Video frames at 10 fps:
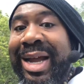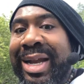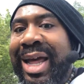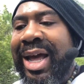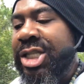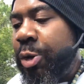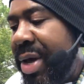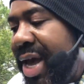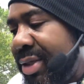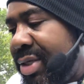And then they
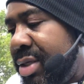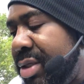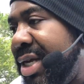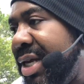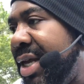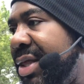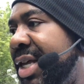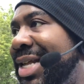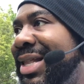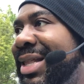expect to get
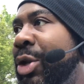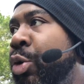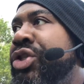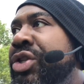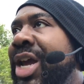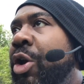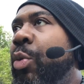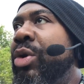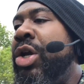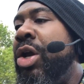these
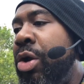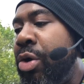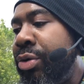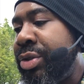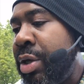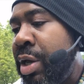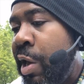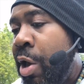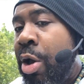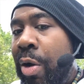illusionary returns
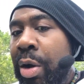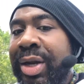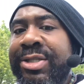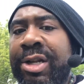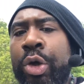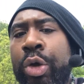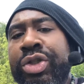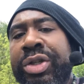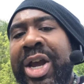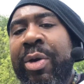on these
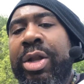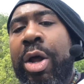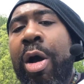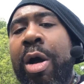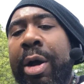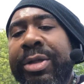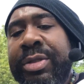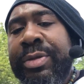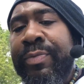illusionary laws